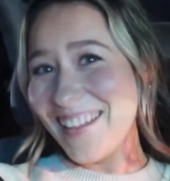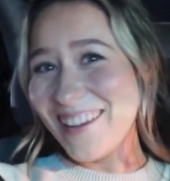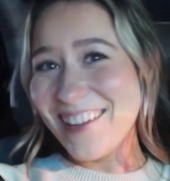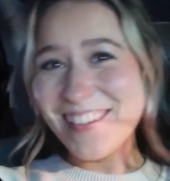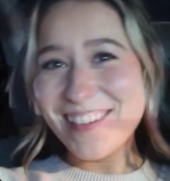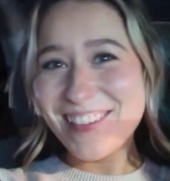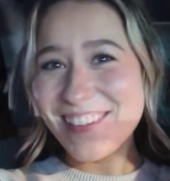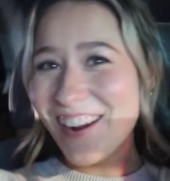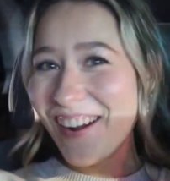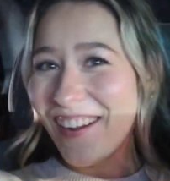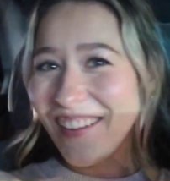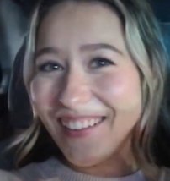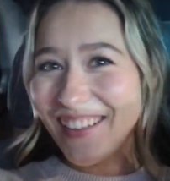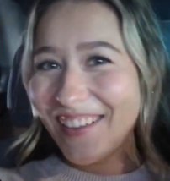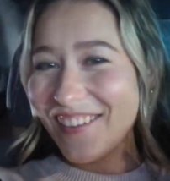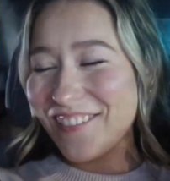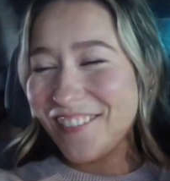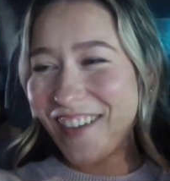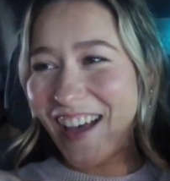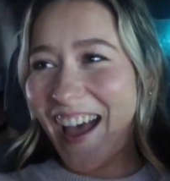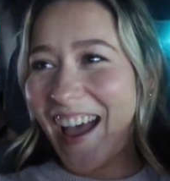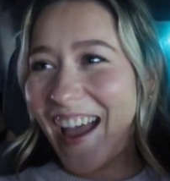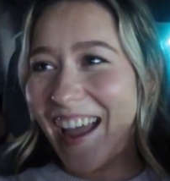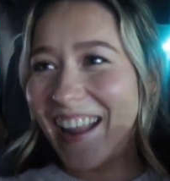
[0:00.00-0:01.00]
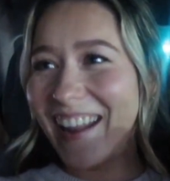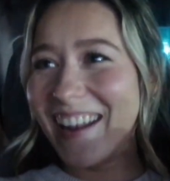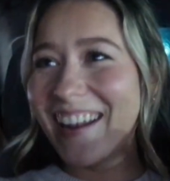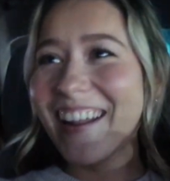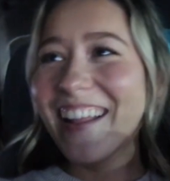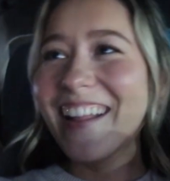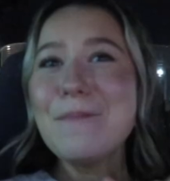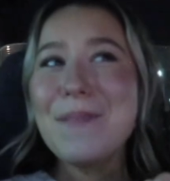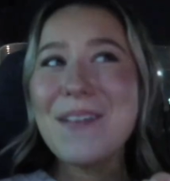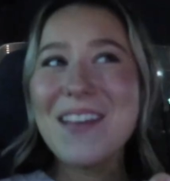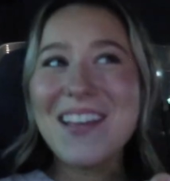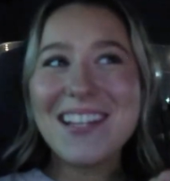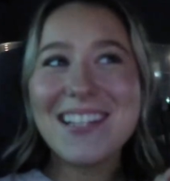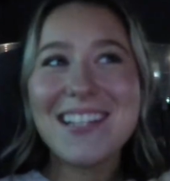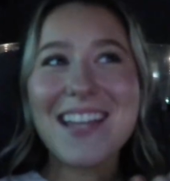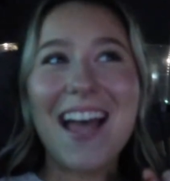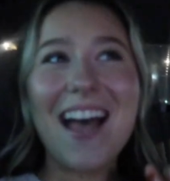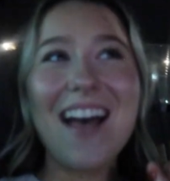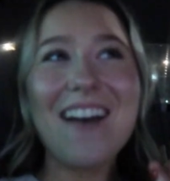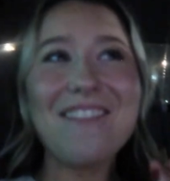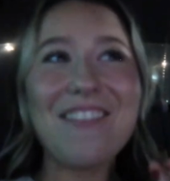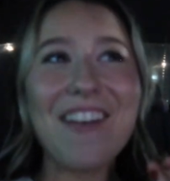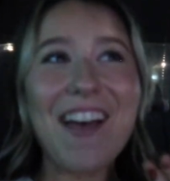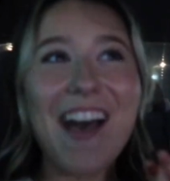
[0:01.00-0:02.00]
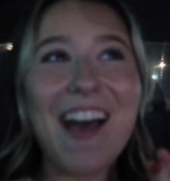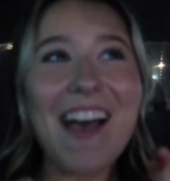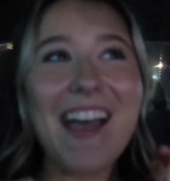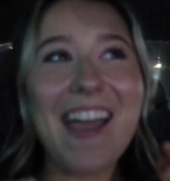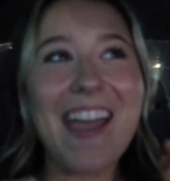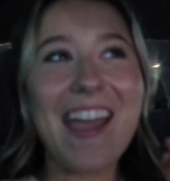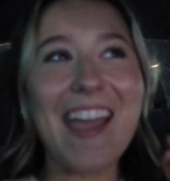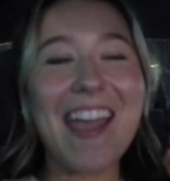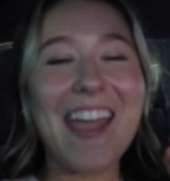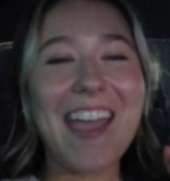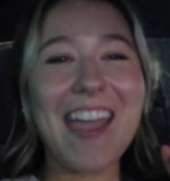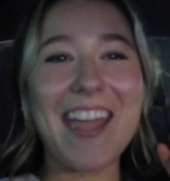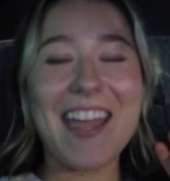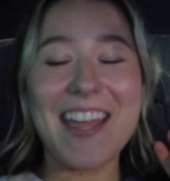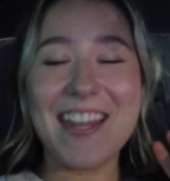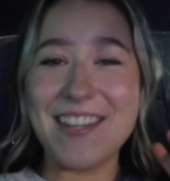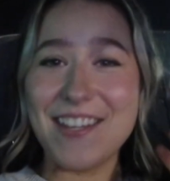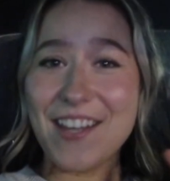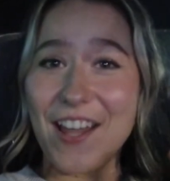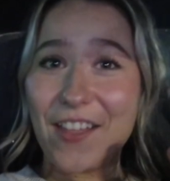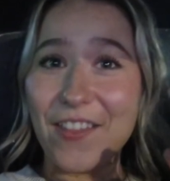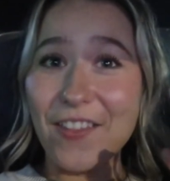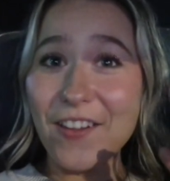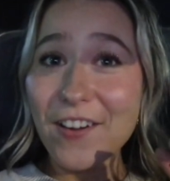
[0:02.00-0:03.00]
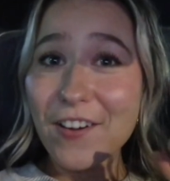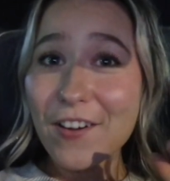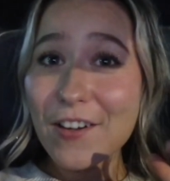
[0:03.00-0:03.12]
That's totally fine. I picked up another